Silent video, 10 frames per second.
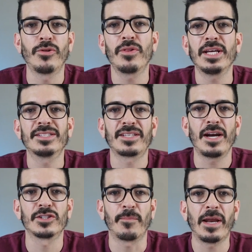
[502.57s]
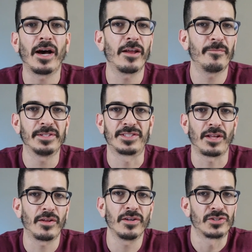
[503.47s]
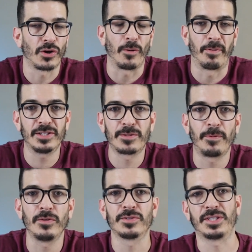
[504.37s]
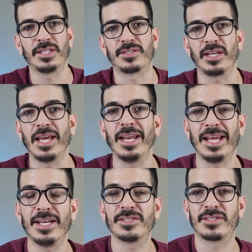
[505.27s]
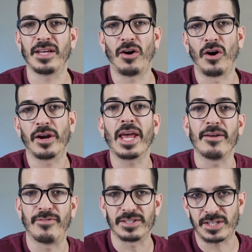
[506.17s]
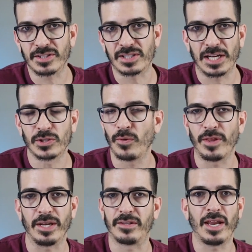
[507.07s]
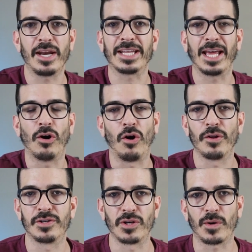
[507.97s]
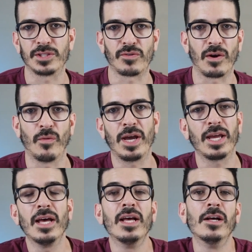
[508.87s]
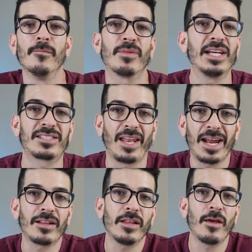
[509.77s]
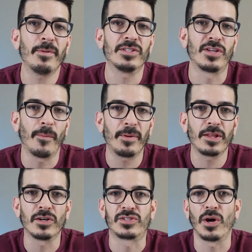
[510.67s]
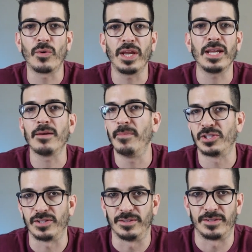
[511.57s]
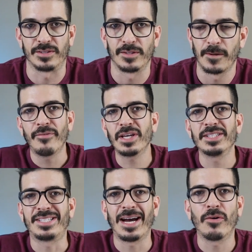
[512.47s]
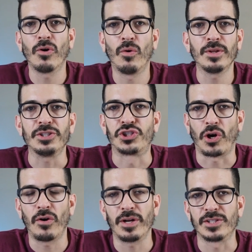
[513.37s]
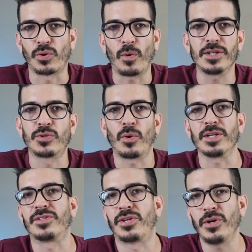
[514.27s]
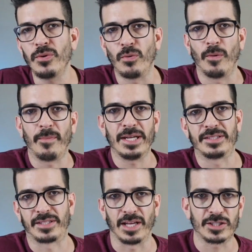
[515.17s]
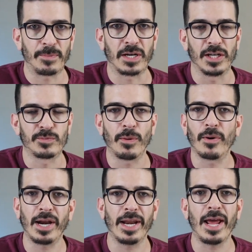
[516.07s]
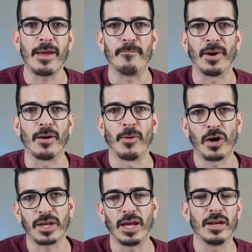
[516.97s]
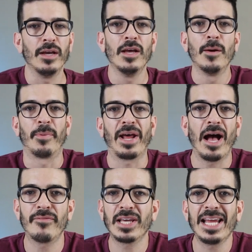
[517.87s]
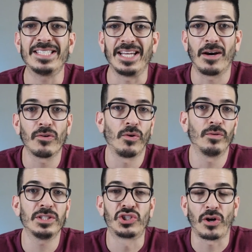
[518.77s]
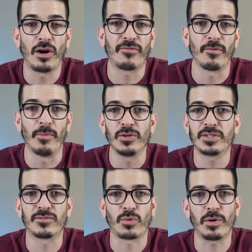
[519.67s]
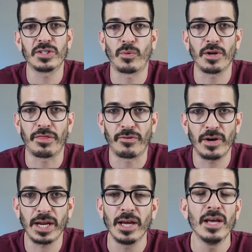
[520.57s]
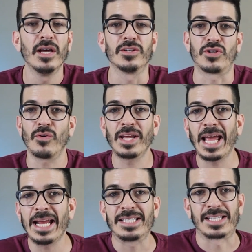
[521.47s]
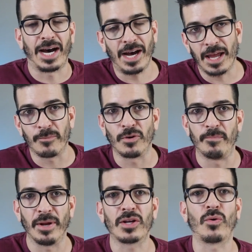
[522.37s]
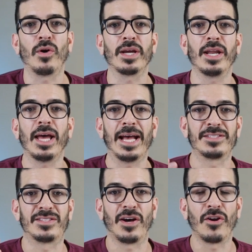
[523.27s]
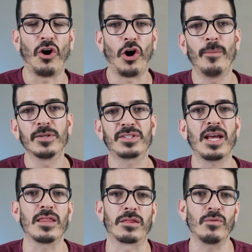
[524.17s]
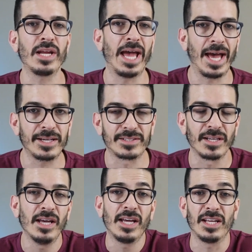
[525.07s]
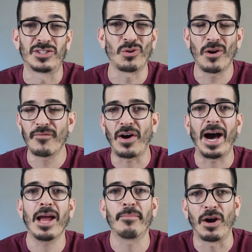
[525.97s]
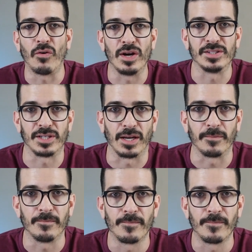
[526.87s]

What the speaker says: Although the insiders may not have been selling their total principal since it is on a vesting schedule, they didn't get all their tokens right away, it's likely they've been dumping their token emissions. Having a down-only chart in 2022 made sense because we were in a bear market, but having a down-only chart for most of 2023 during a time when Bitcoin has done almost a 3x is sort of eyebrow raising.